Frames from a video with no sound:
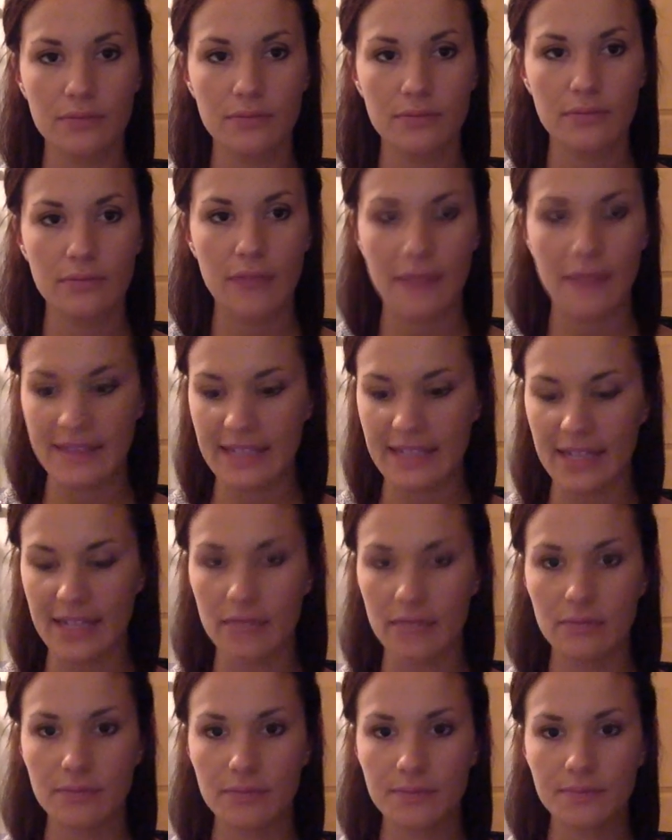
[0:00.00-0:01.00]
And that's it.
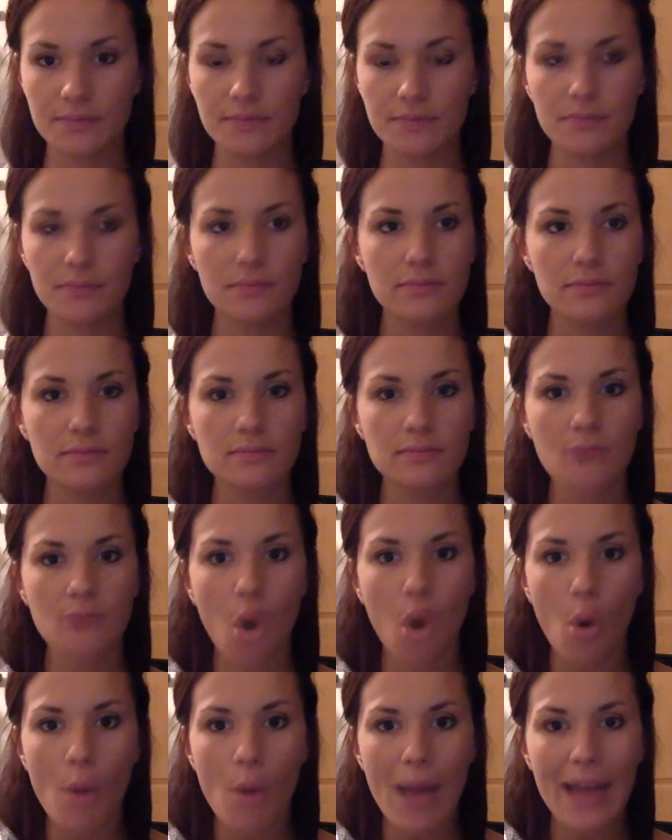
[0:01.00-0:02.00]

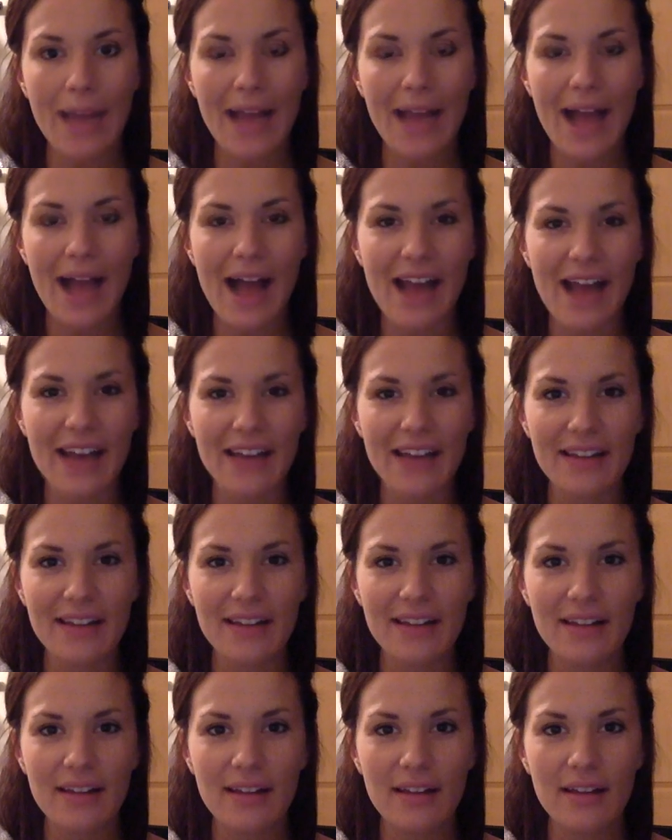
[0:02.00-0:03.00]
Oh my God.
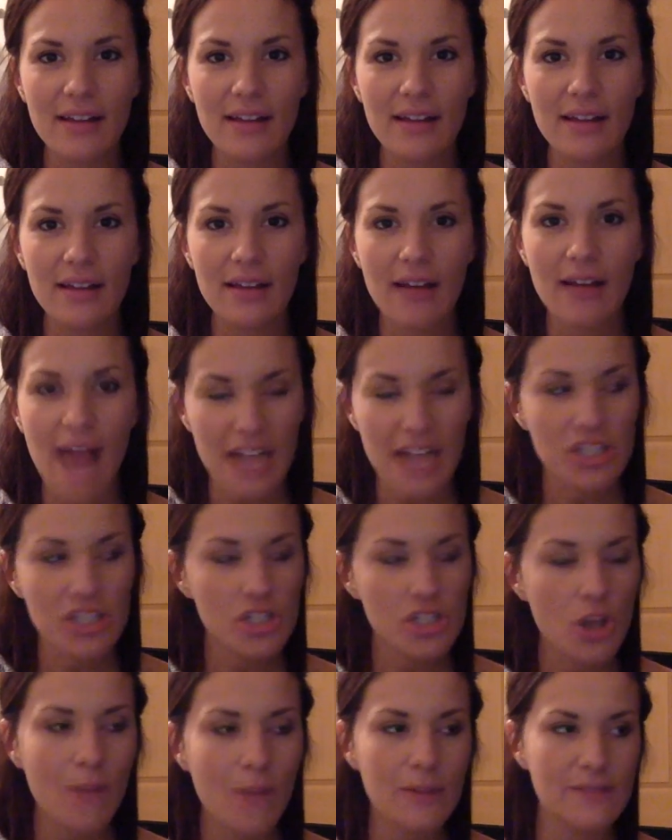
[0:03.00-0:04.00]
I just
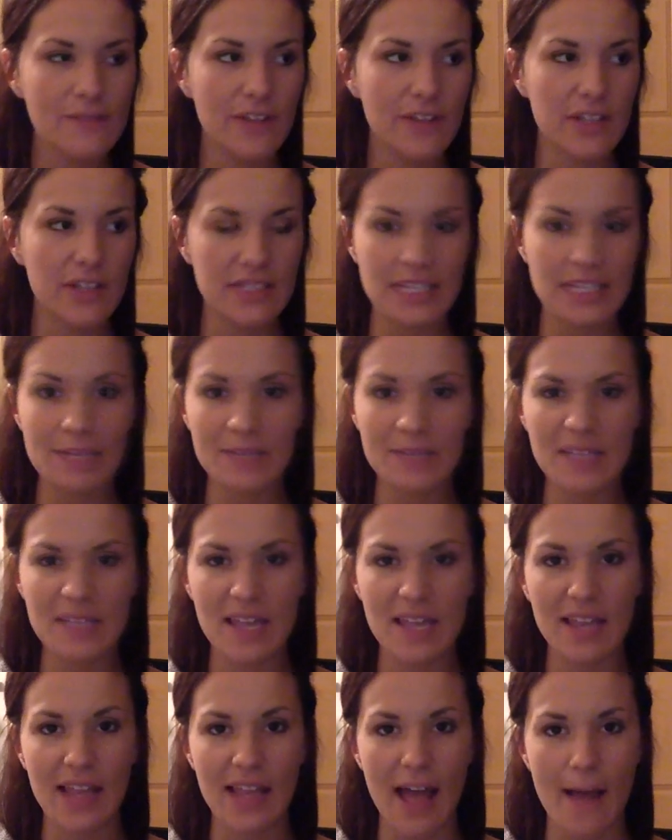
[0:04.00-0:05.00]
almost fell asleep
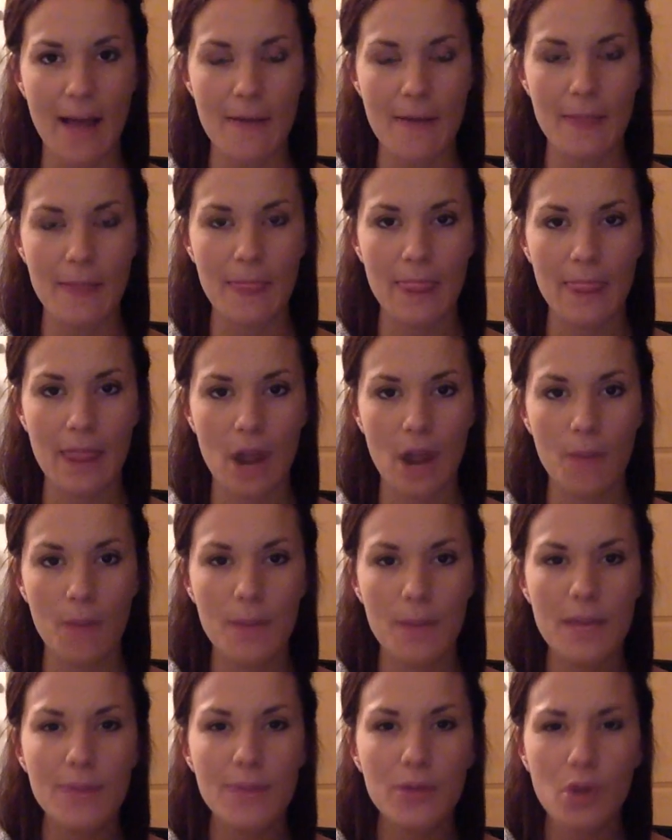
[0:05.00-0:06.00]
saying that. Are
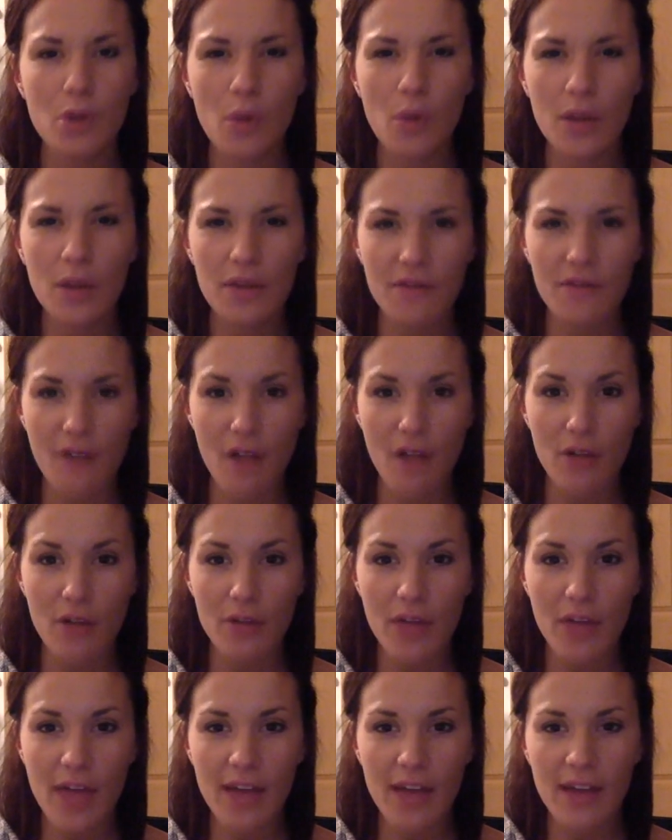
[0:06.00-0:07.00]
people going to follow
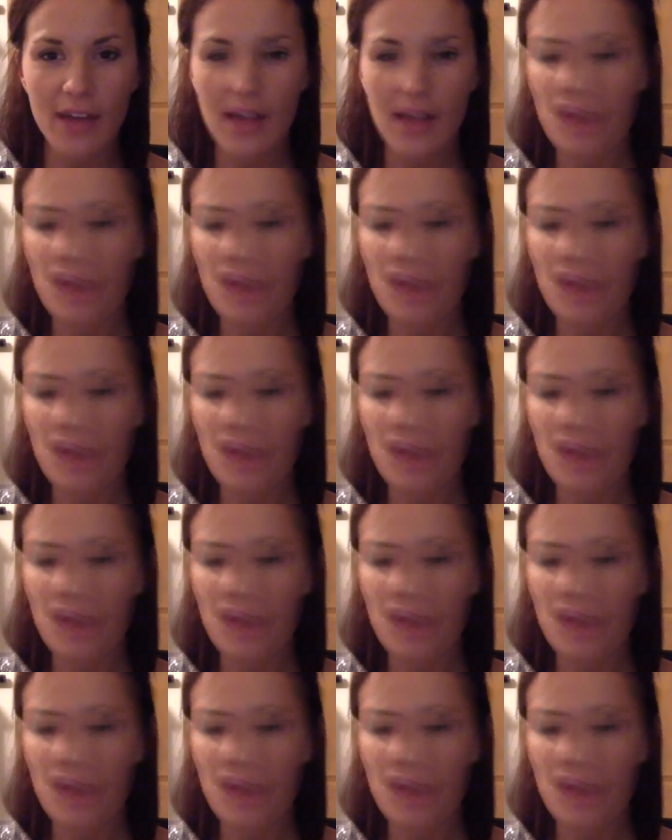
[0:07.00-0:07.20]
that?